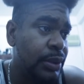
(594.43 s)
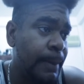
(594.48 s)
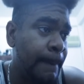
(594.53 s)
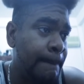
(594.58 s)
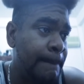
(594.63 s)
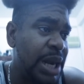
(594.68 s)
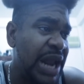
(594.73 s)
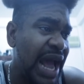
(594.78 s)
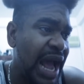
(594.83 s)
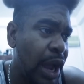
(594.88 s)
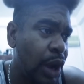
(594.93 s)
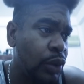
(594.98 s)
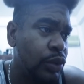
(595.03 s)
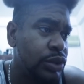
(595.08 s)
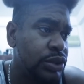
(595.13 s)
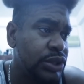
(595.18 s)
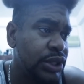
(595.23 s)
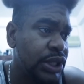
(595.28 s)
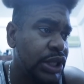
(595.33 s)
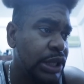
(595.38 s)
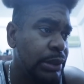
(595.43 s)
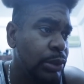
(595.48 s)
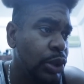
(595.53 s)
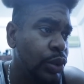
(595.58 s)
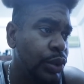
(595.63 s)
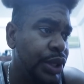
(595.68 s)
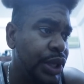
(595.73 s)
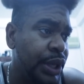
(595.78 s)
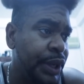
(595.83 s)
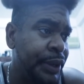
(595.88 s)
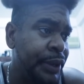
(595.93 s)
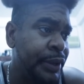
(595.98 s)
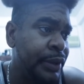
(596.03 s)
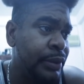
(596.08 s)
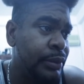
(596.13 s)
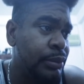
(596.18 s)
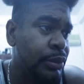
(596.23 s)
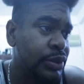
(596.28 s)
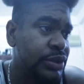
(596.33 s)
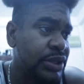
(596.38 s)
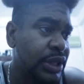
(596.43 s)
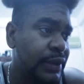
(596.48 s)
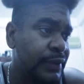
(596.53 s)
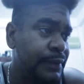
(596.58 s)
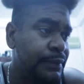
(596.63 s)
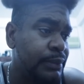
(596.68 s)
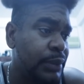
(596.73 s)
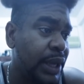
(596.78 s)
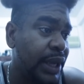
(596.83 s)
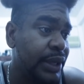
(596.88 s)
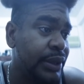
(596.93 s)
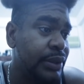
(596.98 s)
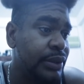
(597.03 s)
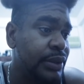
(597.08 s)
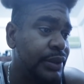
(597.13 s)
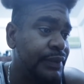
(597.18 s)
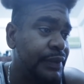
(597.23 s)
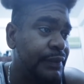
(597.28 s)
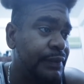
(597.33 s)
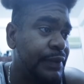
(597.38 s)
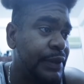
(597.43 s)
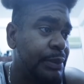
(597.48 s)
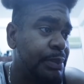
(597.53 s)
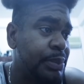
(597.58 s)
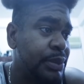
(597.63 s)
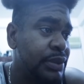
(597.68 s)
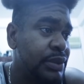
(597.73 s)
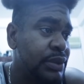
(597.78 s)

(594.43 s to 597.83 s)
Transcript: Blow, take a blow there. Must have, I don't know if it flipped.